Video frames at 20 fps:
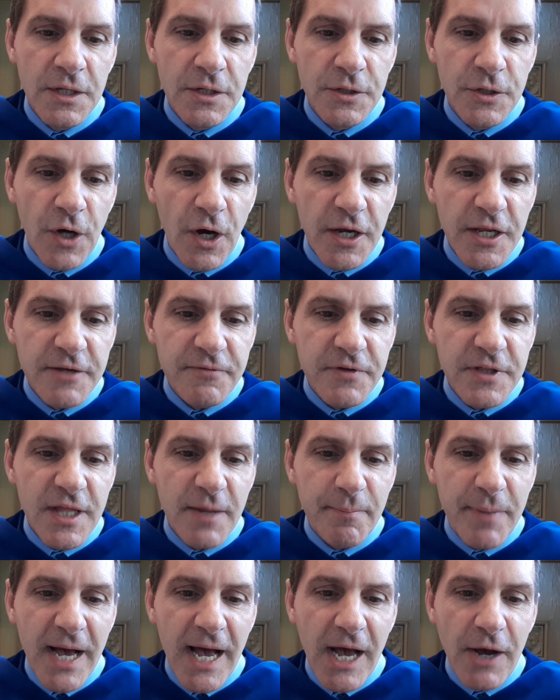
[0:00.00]
Not even the
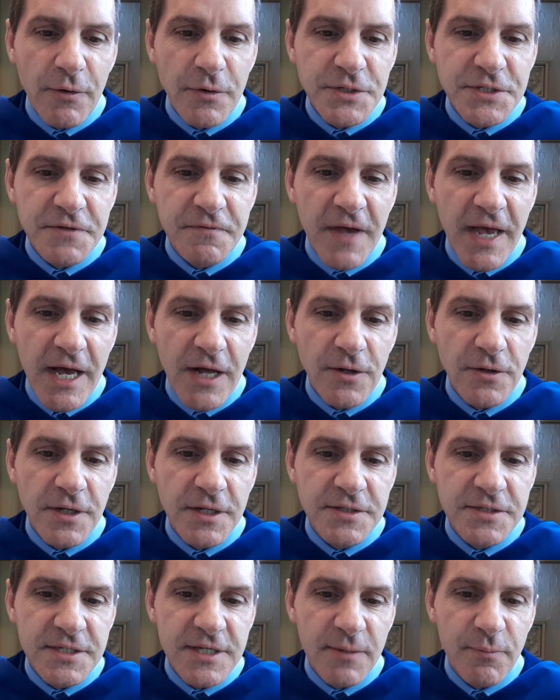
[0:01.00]
powers of hell
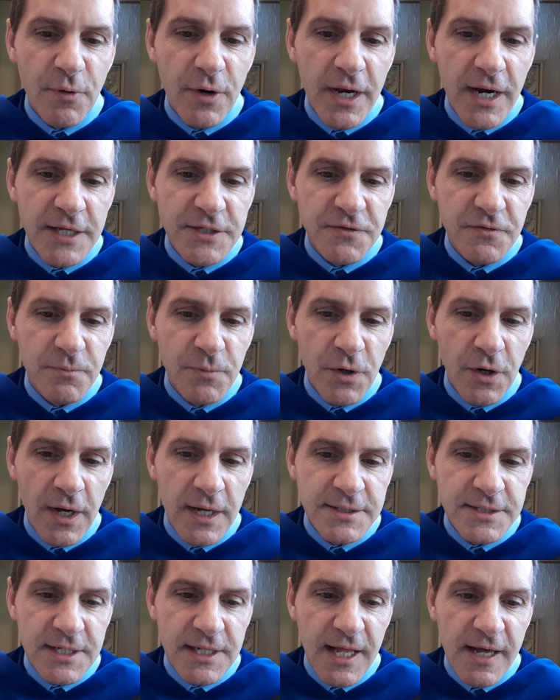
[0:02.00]
can separate us from
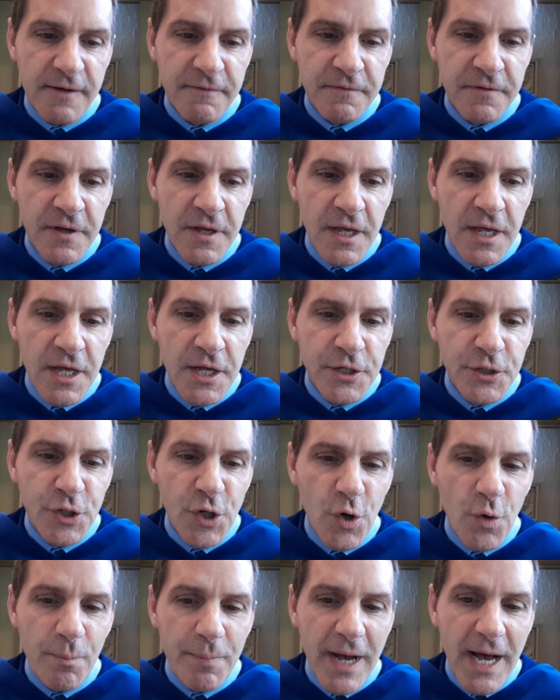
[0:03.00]
God's love.
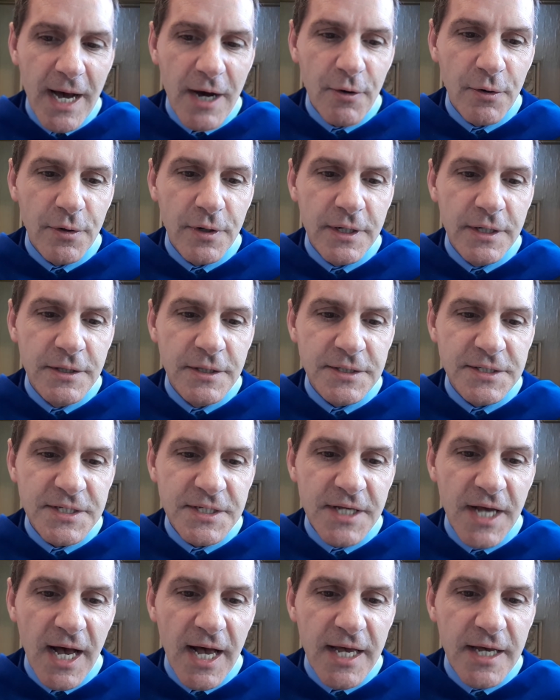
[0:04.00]
No power in the
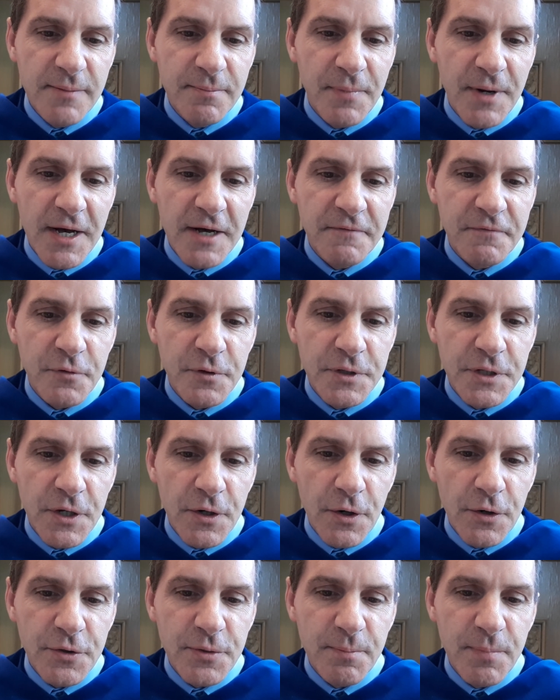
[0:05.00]
sky above or in the
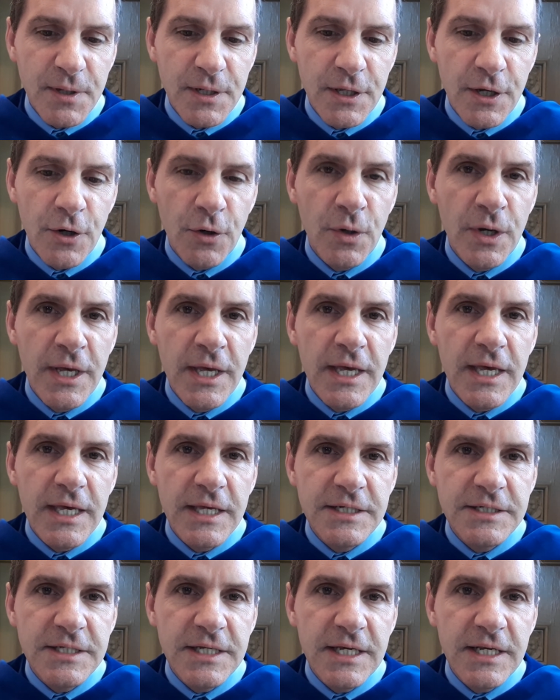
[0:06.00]
earth below,
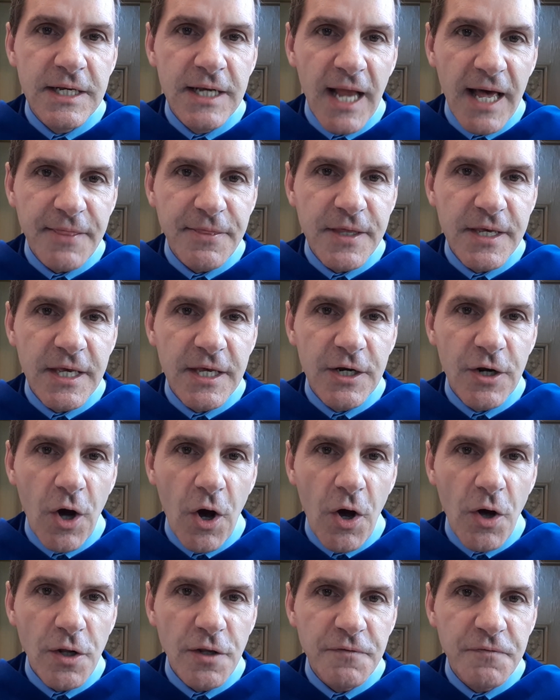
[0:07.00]
indeed nothing in
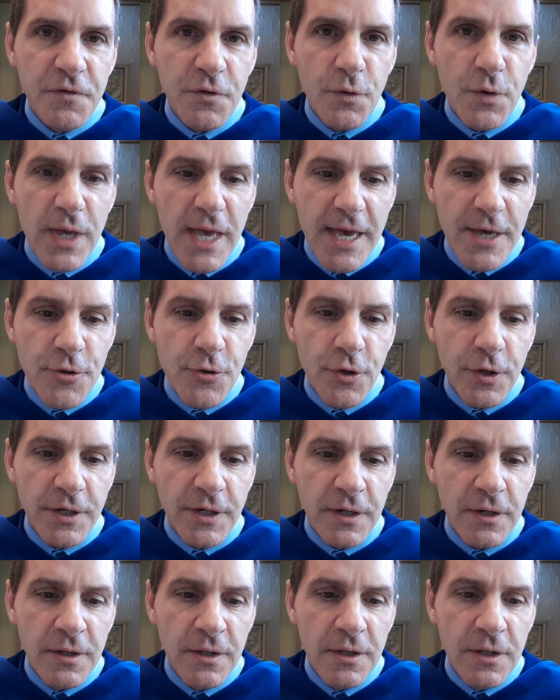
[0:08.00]
all of creation,